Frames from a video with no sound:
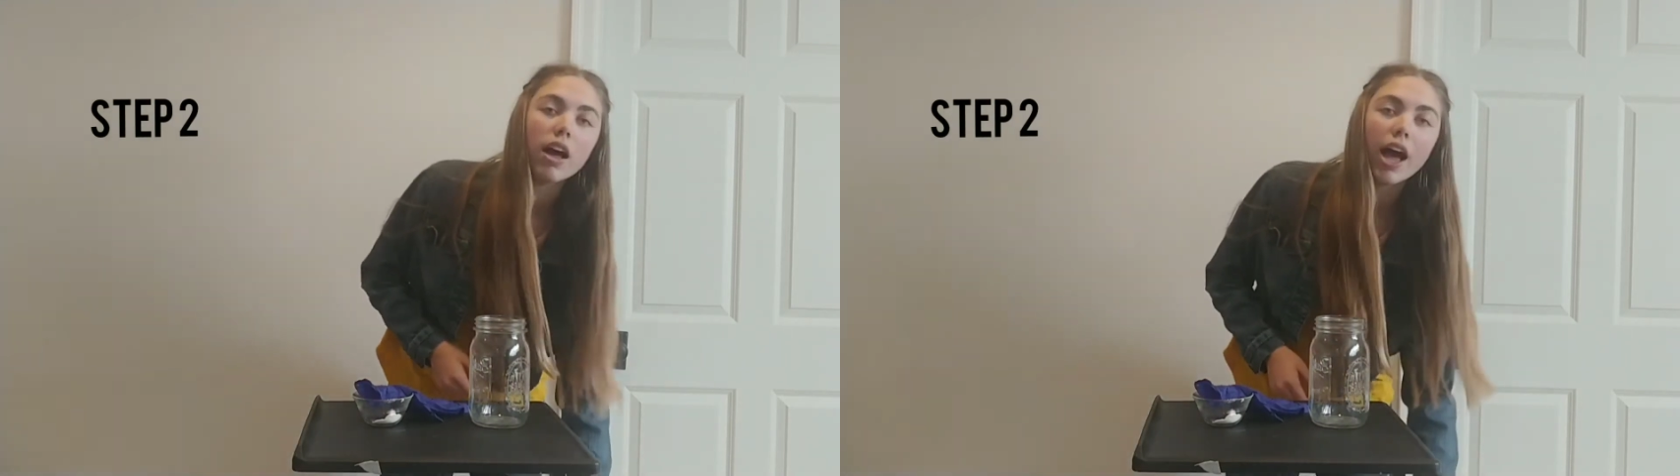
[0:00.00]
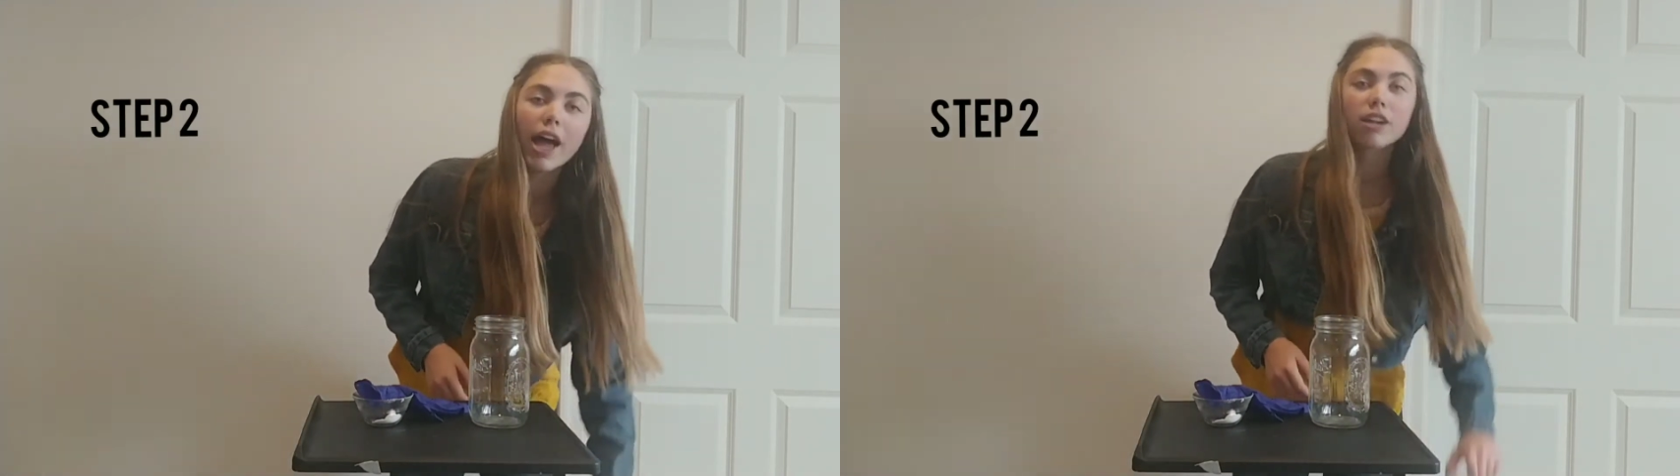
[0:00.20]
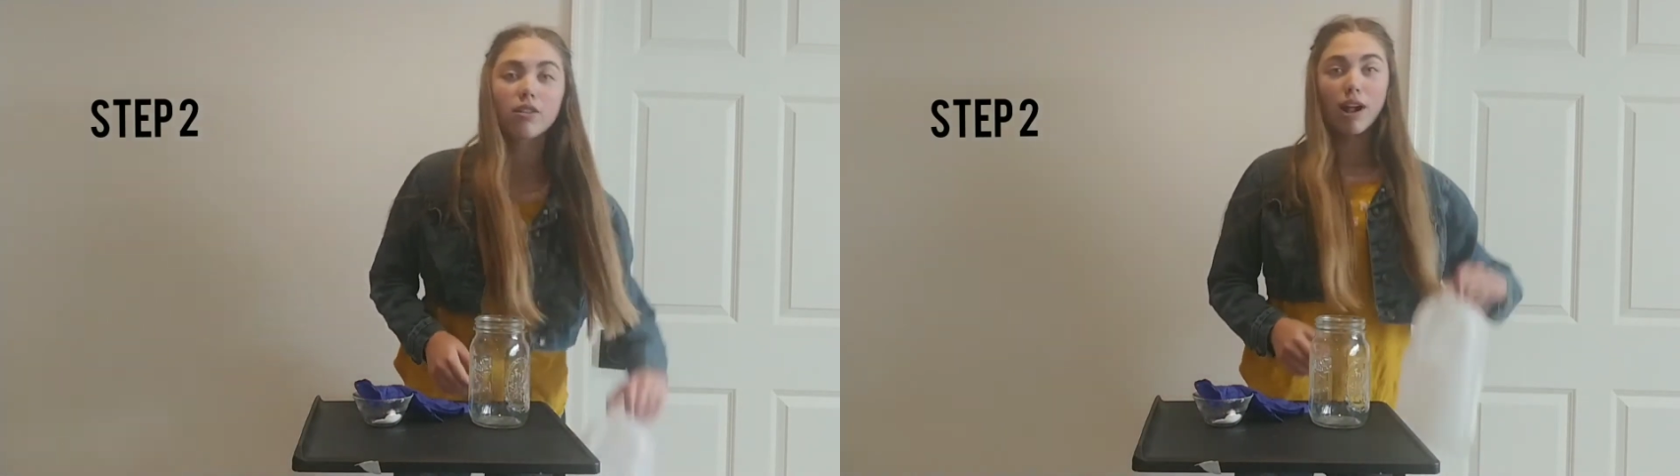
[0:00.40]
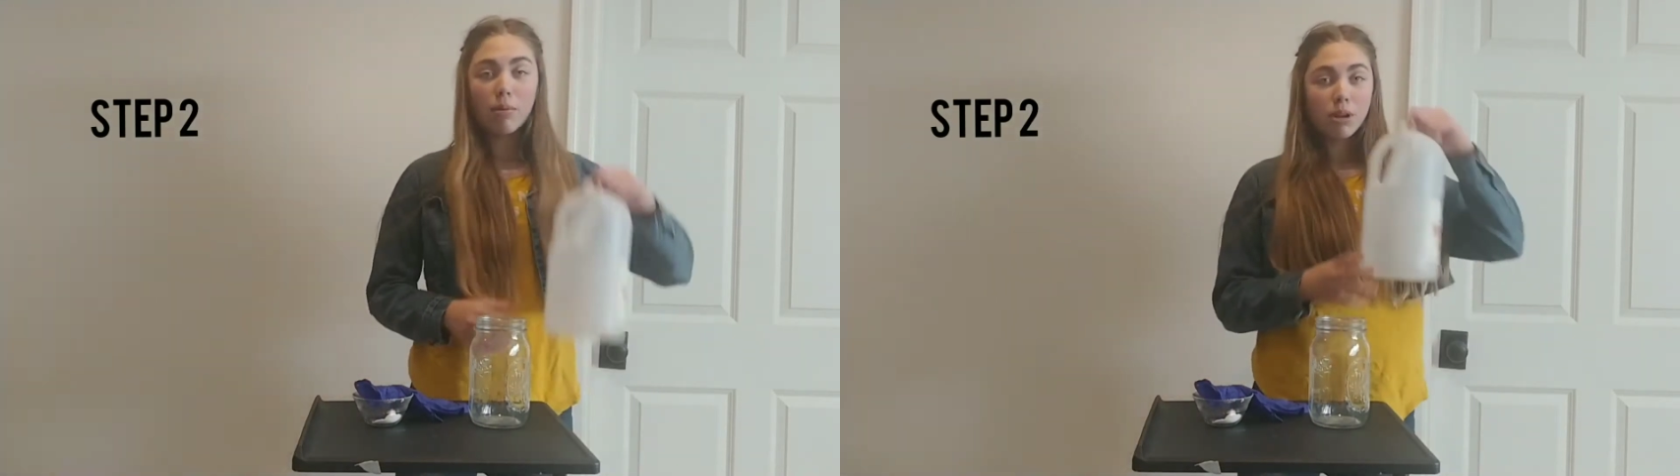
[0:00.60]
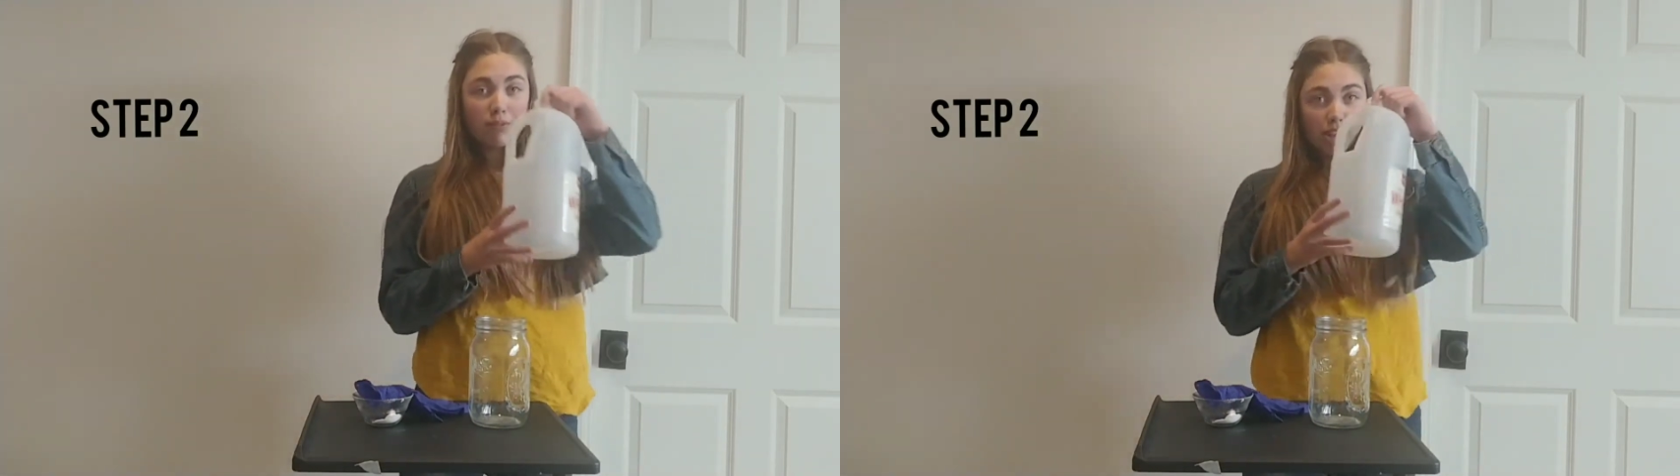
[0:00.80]
and grab
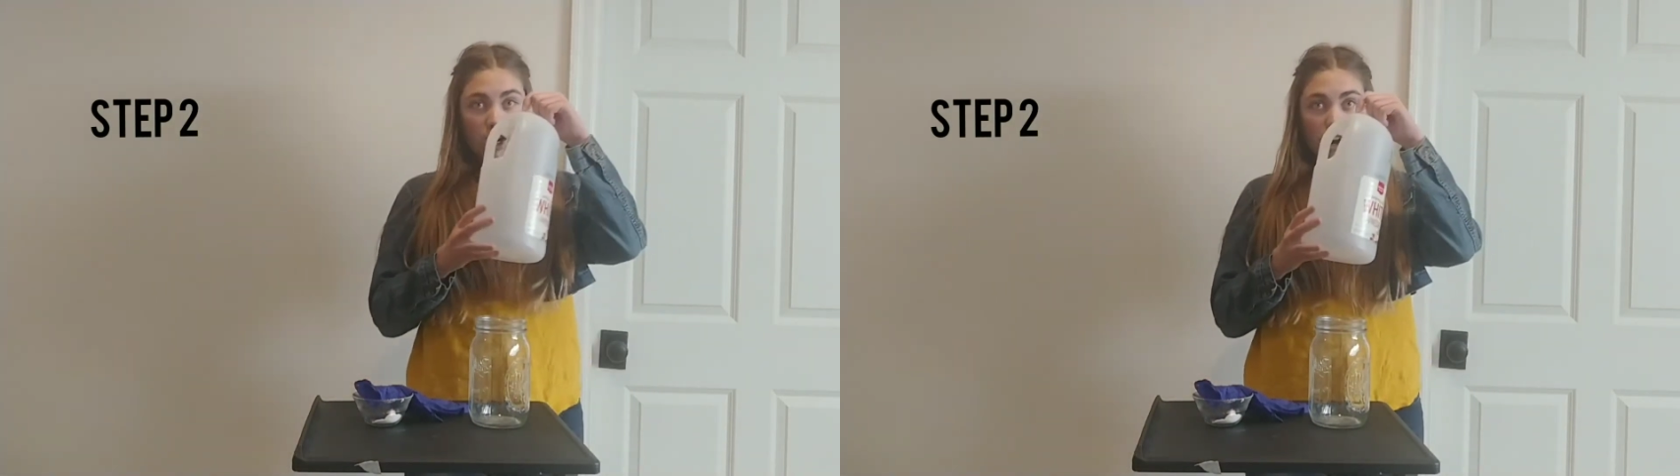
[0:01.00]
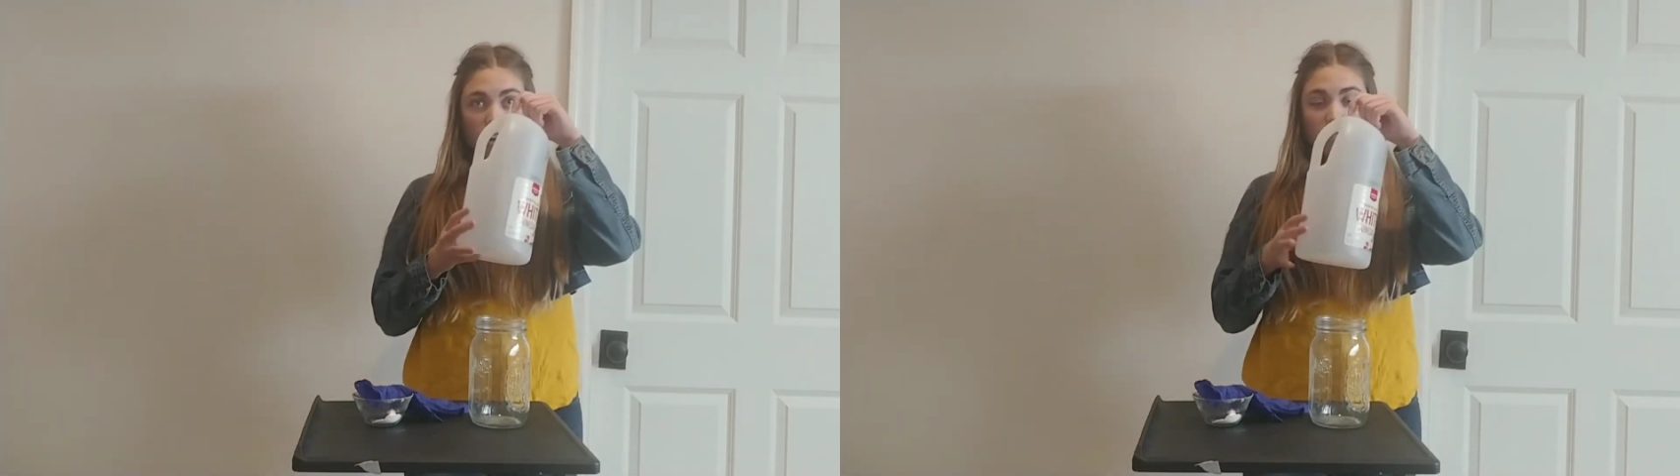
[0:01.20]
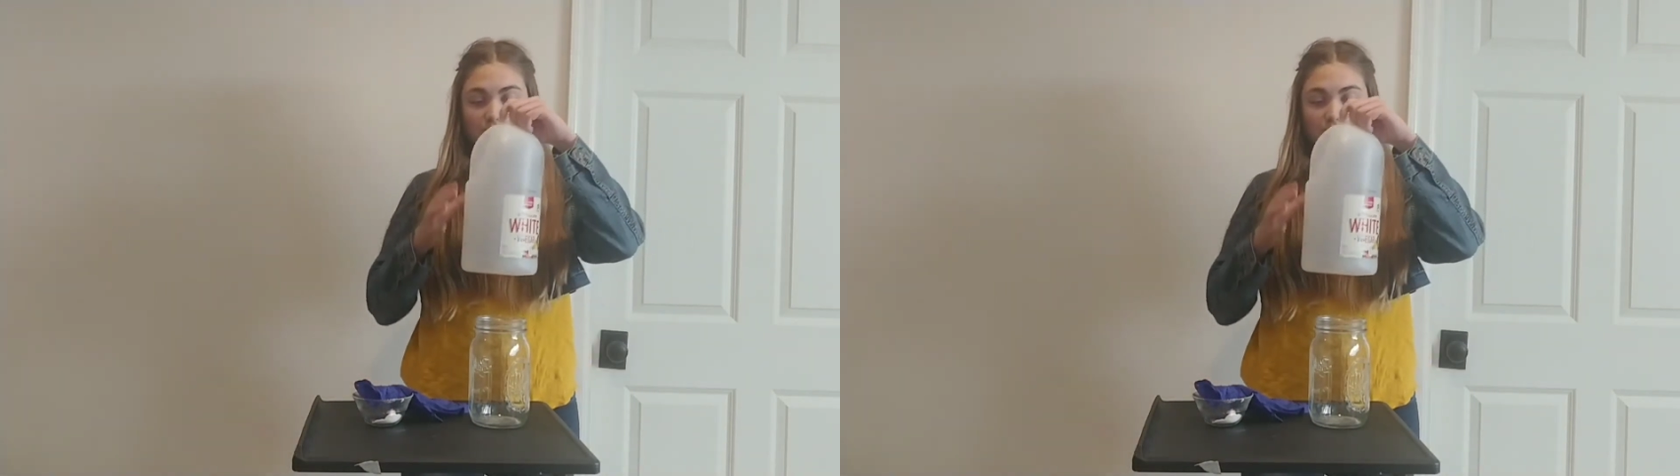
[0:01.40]
your vinegar.